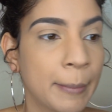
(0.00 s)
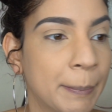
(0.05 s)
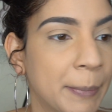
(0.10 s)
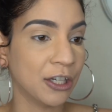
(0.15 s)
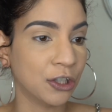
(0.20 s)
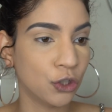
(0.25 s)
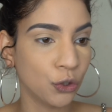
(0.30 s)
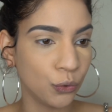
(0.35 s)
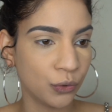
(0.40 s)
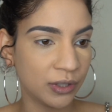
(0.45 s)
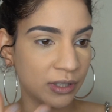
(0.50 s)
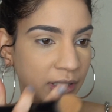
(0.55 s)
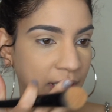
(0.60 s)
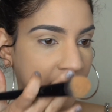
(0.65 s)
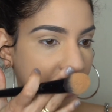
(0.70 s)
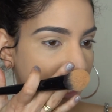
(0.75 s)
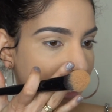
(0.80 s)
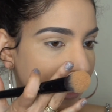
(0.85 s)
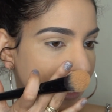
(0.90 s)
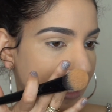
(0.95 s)
I do
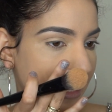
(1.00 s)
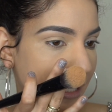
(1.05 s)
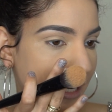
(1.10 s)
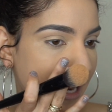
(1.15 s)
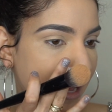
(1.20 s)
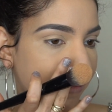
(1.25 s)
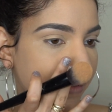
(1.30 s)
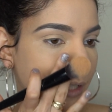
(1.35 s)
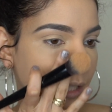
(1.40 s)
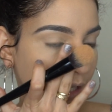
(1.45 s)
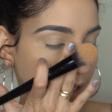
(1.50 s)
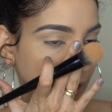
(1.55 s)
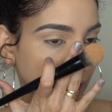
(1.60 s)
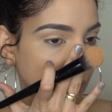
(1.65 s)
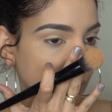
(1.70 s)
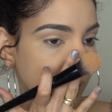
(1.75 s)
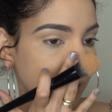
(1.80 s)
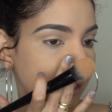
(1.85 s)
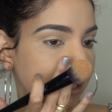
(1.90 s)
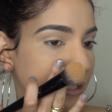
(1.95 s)
see that it left a
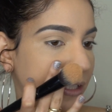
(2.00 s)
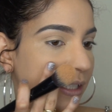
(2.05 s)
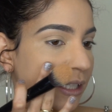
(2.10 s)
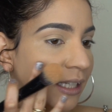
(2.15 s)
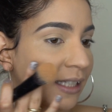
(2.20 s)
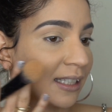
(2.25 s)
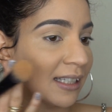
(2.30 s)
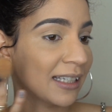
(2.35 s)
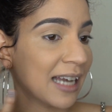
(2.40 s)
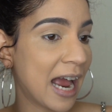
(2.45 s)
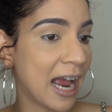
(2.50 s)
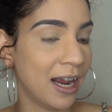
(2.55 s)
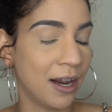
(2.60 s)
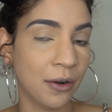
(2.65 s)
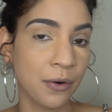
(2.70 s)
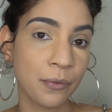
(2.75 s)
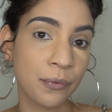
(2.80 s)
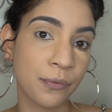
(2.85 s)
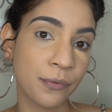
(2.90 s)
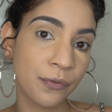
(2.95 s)
nice
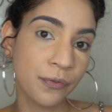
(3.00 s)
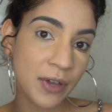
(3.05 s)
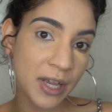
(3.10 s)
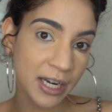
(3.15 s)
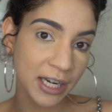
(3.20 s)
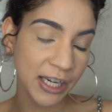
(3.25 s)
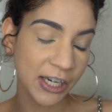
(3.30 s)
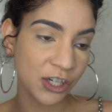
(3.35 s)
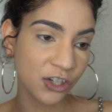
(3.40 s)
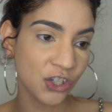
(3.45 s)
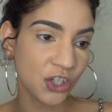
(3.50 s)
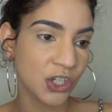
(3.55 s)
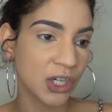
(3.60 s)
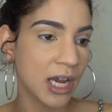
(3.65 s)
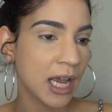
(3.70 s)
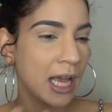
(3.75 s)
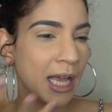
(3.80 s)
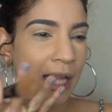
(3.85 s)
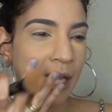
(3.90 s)
satin finish.